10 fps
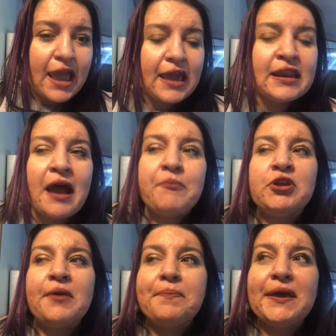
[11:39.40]
and I'm
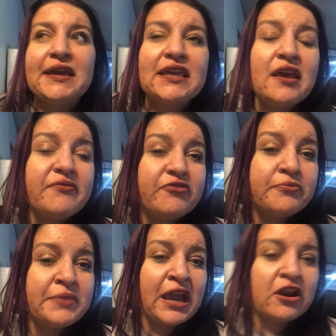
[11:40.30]
going to pick it up
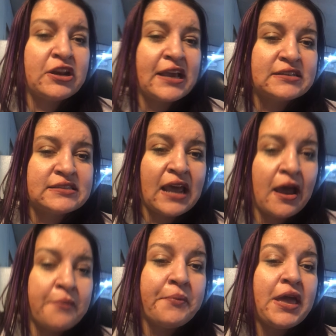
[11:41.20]
from there next
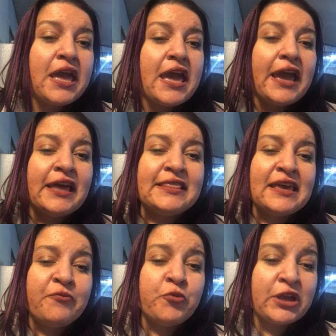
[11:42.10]
time. And
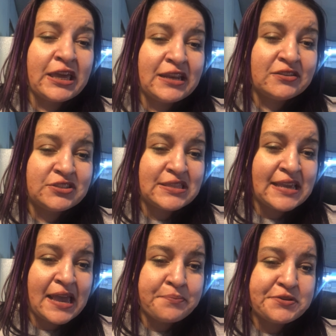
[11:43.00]
then we get into
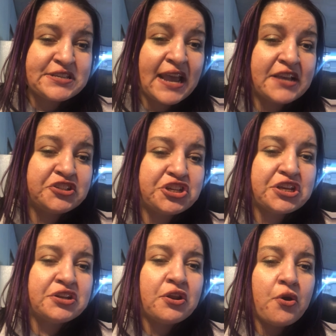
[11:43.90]
the
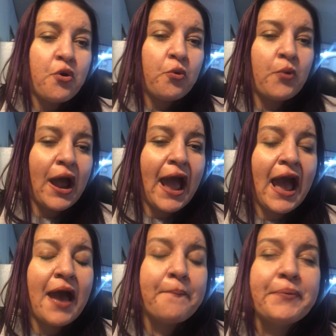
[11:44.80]
amputation, what
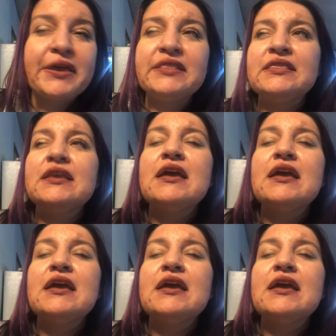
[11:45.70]
happened.